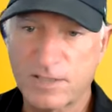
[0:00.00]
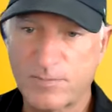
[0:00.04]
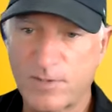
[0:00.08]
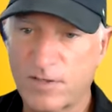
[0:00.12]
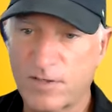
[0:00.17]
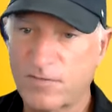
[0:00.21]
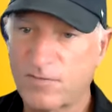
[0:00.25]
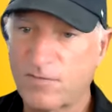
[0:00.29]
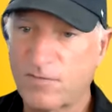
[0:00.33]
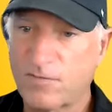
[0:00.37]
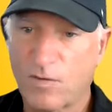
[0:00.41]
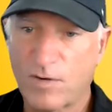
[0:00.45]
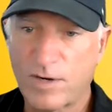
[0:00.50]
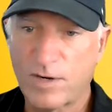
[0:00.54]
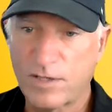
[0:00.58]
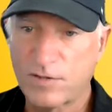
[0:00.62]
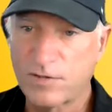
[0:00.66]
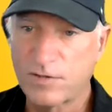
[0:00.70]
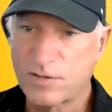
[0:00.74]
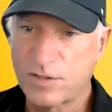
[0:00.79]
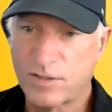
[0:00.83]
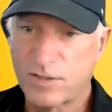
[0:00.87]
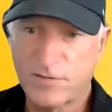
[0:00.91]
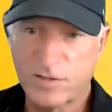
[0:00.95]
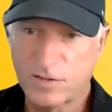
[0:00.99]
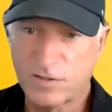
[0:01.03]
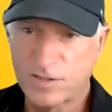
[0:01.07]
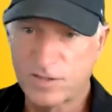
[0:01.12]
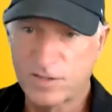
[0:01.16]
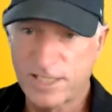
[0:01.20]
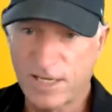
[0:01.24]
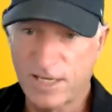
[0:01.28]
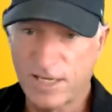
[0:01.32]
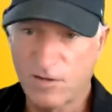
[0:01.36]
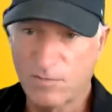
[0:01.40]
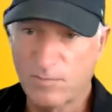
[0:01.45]
a month for you. So you have to do it
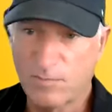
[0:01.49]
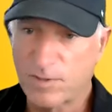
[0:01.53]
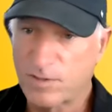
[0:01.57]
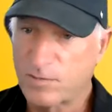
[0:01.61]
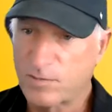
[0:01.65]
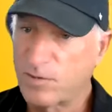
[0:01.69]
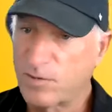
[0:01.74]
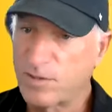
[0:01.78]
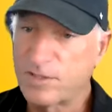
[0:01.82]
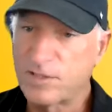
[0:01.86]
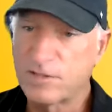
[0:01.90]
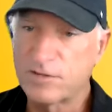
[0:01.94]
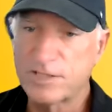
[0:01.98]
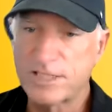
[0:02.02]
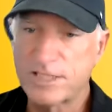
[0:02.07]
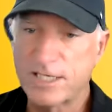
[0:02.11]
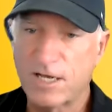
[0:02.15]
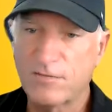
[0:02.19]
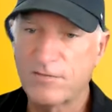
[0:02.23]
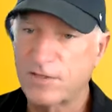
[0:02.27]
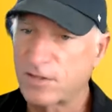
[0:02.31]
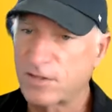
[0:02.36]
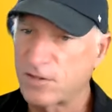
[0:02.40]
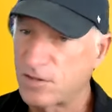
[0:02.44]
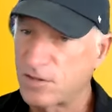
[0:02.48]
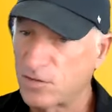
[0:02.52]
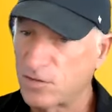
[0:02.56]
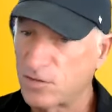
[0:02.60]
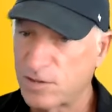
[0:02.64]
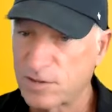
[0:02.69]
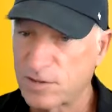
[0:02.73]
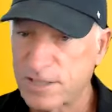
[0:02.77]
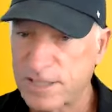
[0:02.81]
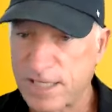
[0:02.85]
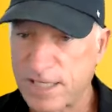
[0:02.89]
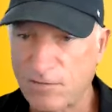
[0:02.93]
yourself. But you want it yourself, you can do it
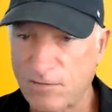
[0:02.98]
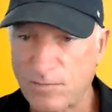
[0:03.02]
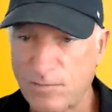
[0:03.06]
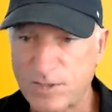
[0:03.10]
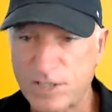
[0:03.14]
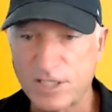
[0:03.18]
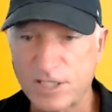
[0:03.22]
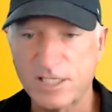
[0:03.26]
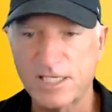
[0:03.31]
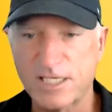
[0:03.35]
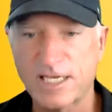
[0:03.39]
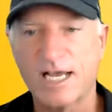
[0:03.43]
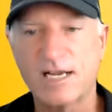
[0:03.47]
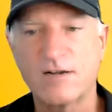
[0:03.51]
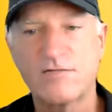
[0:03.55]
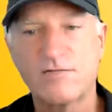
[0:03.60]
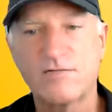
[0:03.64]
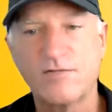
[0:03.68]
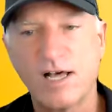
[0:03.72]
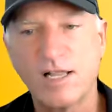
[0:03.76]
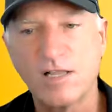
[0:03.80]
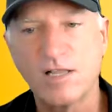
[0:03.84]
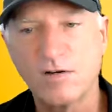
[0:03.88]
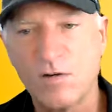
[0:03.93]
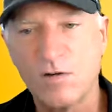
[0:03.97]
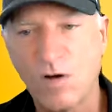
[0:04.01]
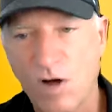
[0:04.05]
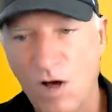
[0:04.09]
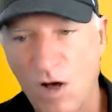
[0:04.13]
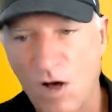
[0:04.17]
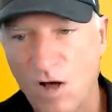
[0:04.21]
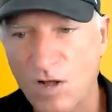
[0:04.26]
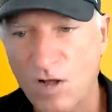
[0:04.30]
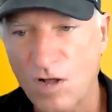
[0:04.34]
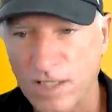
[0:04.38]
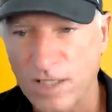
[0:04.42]
yourself, but you got to follow
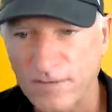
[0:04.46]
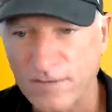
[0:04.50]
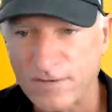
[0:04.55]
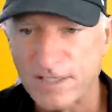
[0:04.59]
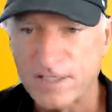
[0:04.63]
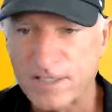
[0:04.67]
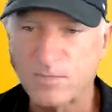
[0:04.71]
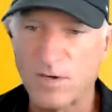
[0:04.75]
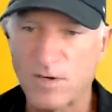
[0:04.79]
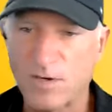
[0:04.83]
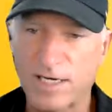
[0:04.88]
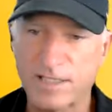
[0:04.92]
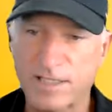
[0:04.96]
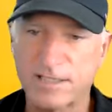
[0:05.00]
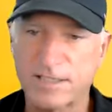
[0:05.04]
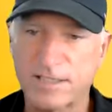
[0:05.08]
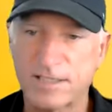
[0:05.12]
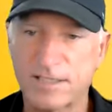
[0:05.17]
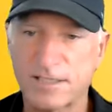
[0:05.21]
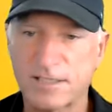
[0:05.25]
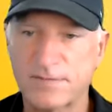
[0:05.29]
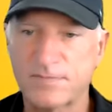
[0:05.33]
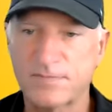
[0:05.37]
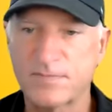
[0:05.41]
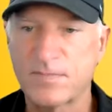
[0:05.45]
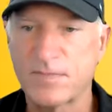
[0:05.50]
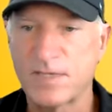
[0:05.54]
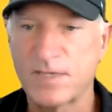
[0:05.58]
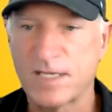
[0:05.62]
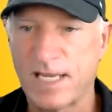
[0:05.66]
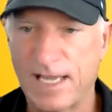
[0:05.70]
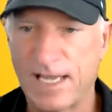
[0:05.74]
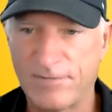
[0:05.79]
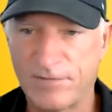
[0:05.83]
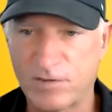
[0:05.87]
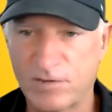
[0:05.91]
all of these practices.
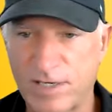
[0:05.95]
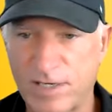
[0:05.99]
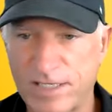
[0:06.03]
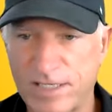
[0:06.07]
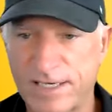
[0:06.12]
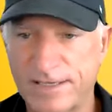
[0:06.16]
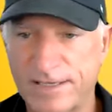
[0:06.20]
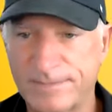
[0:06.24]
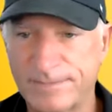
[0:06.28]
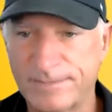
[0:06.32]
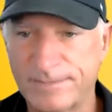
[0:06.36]
Have a great day.